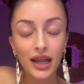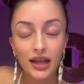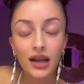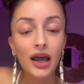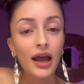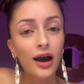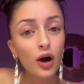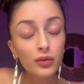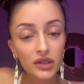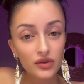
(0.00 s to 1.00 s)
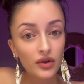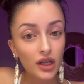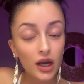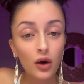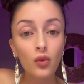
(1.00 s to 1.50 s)
And I hope this
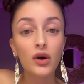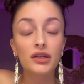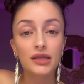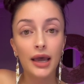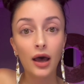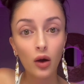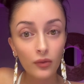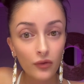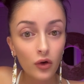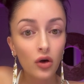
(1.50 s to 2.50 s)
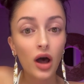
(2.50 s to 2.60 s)
video was helpful.